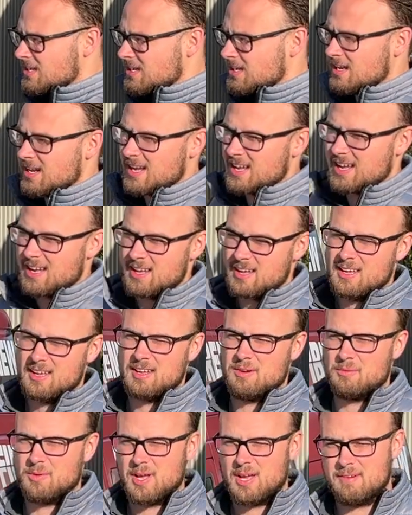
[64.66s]
today,
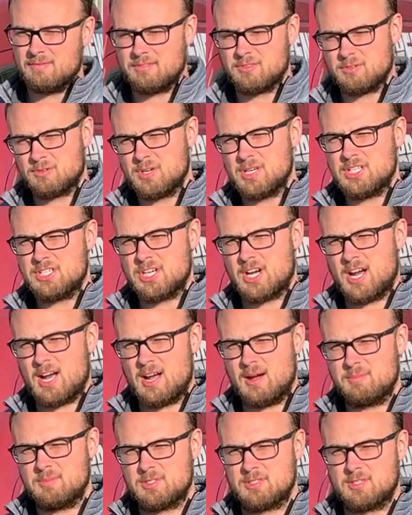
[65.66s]
and we have 3
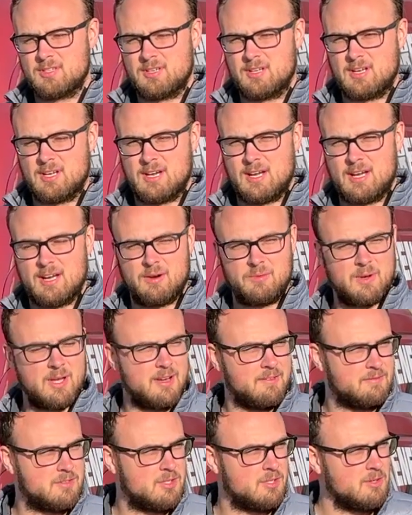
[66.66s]
jobs. We
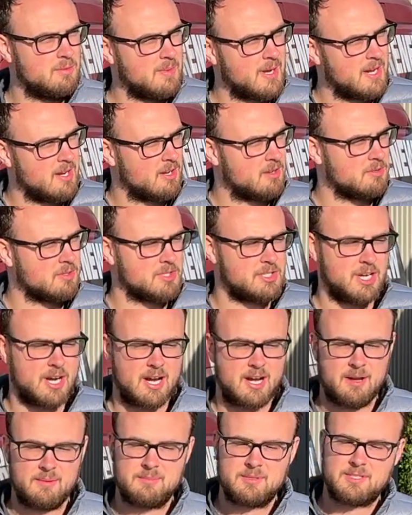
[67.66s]
have 2 medical
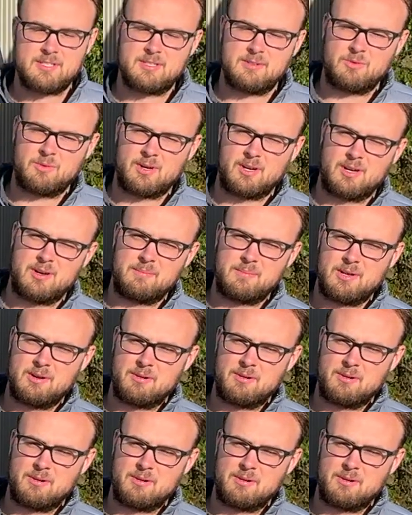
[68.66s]
jobs. We're going to be